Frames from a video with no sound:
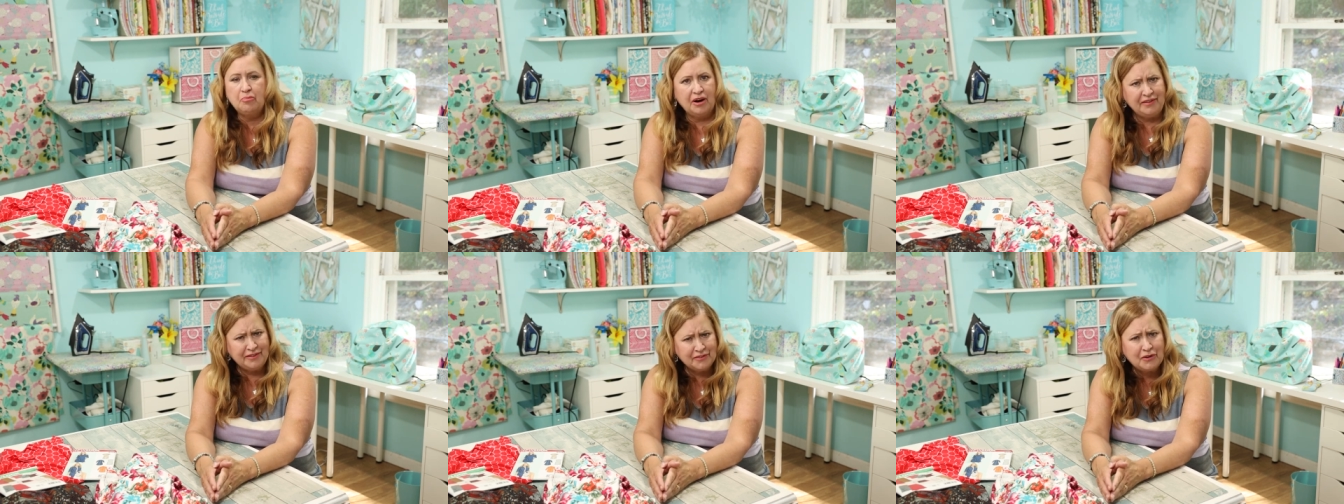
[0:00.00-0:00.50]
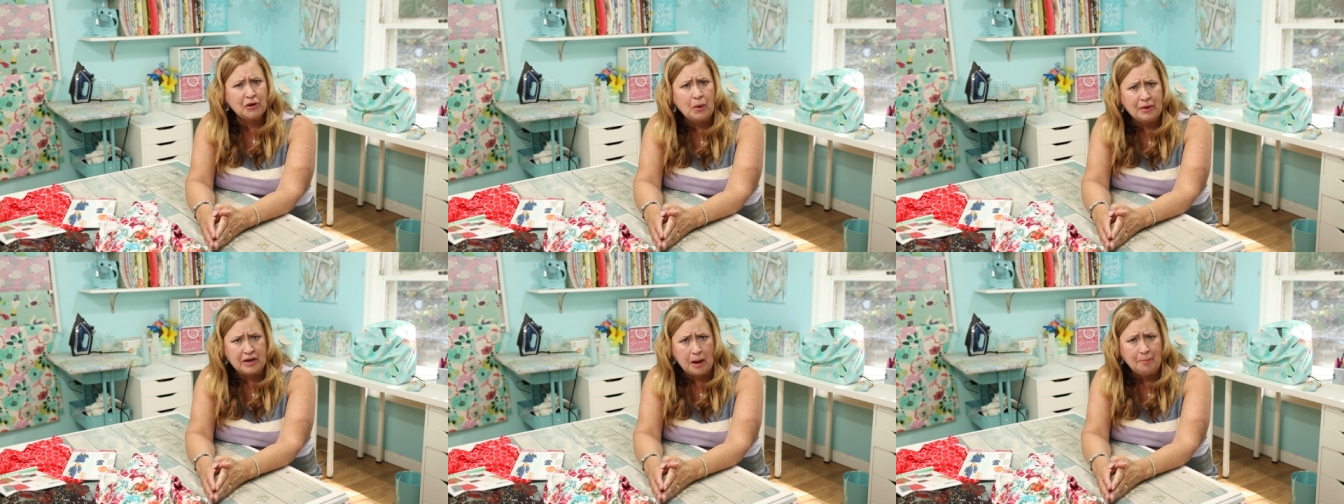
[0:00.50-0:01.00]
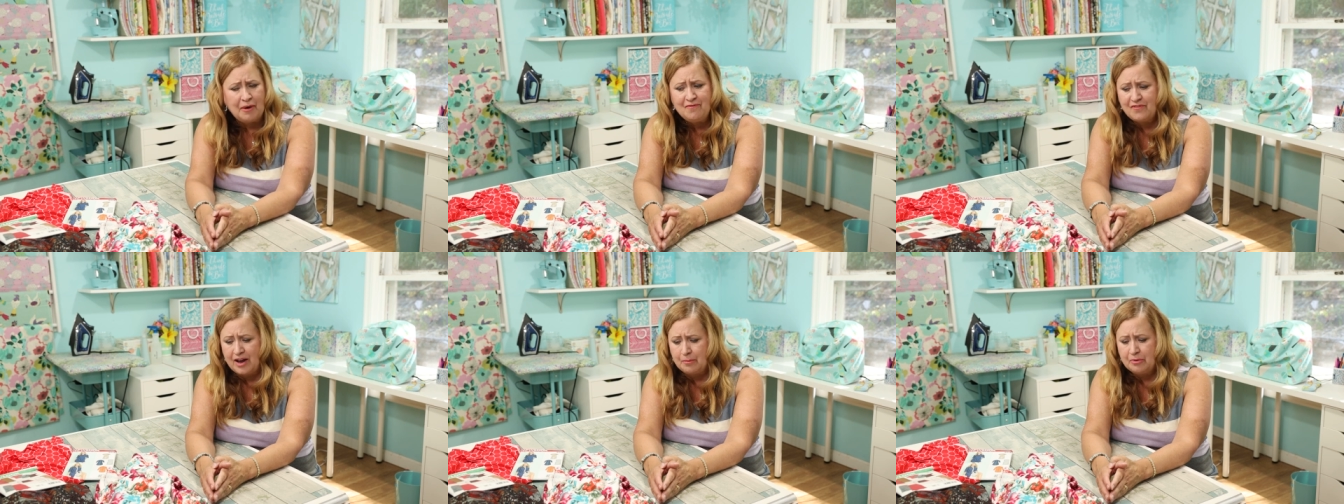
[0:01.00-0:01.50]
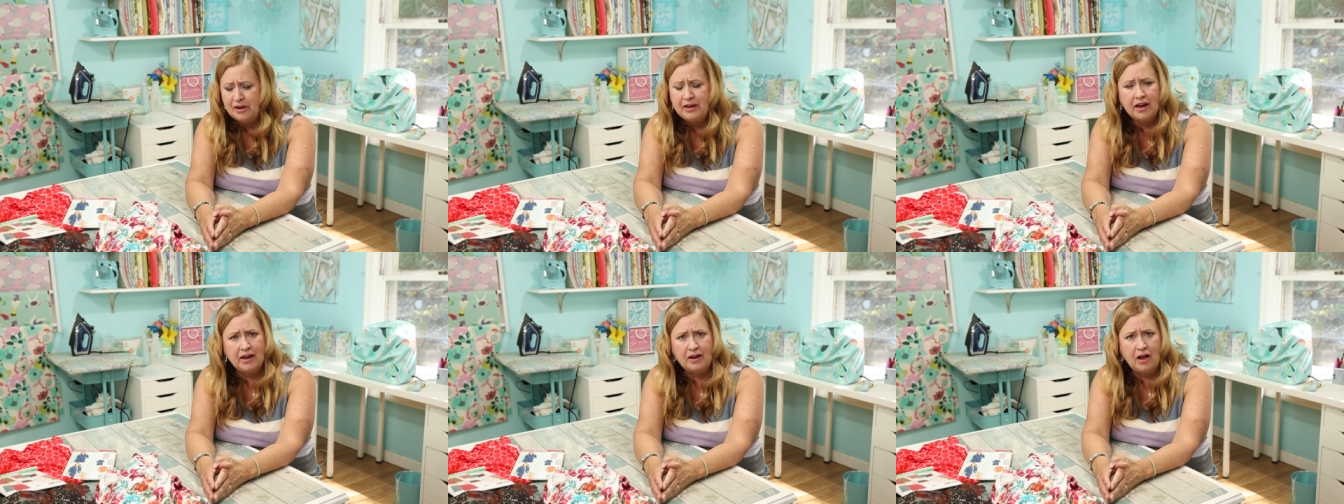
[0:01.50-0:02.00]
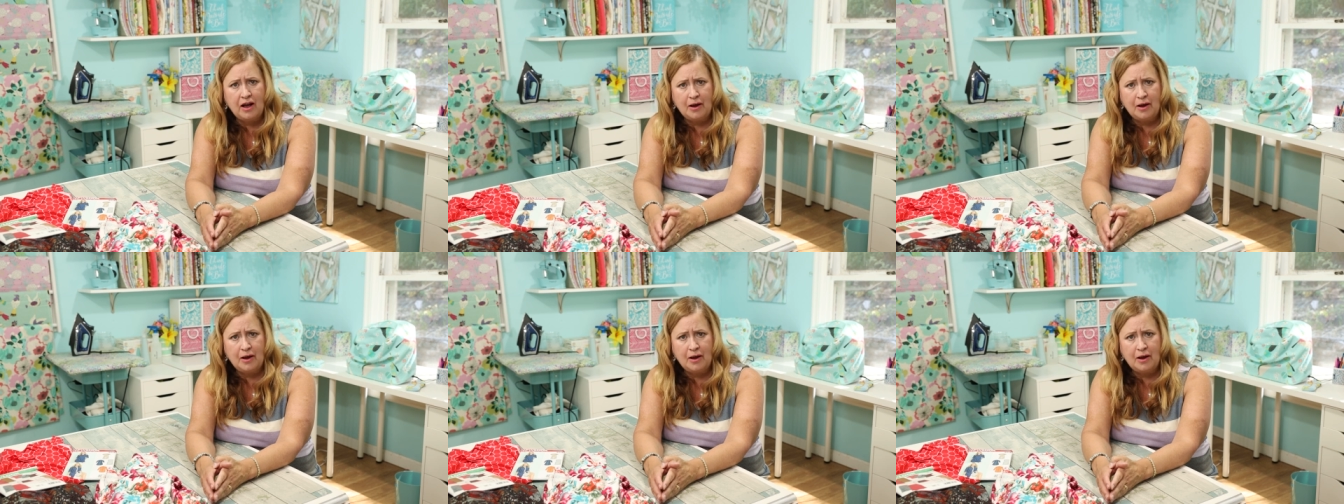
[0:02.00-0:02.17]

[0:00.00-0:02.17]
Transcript: prices are going up on fabric and